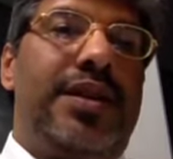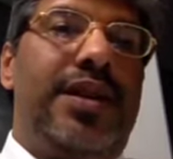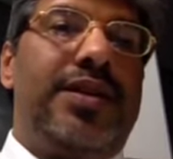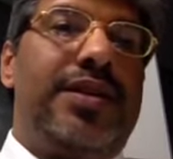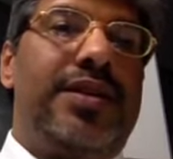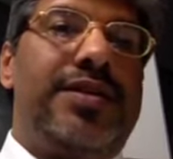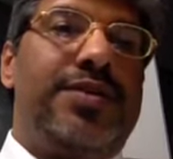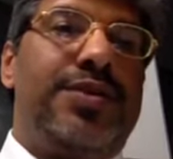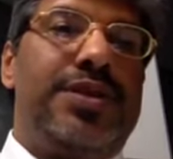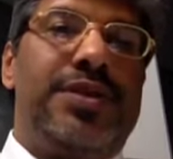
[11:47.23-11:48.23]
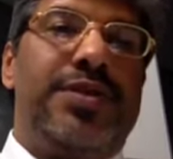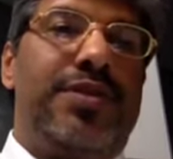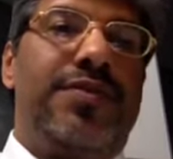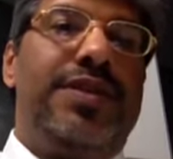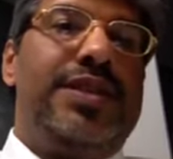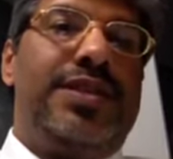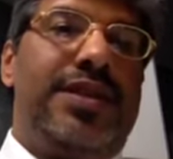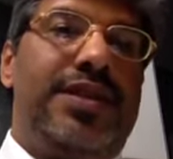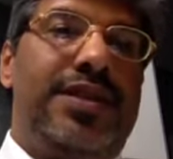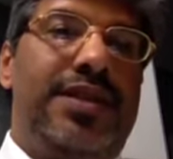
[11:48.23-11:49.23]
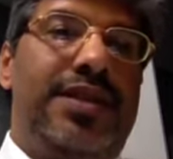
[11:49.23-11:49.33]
related resource is not wasted?